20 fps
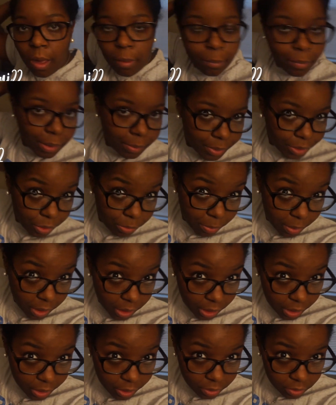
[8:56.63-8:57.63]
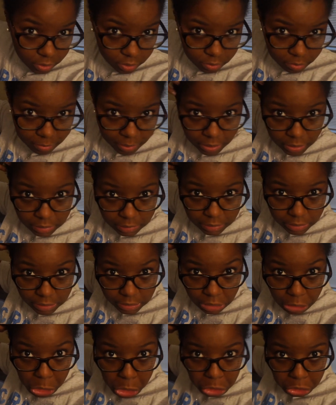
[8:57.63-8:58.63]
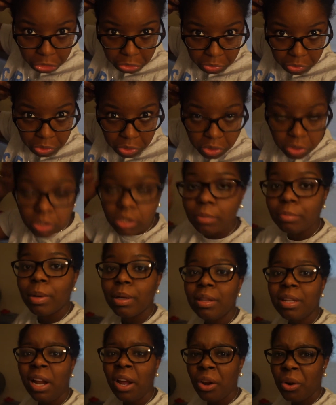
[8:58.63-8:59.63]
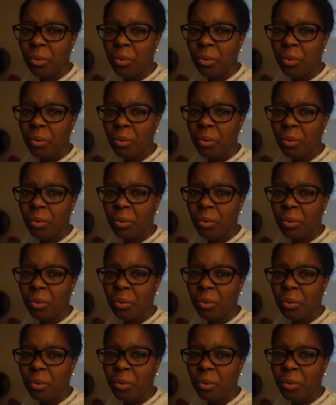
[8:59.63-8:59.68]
while I do my hair because it's hot.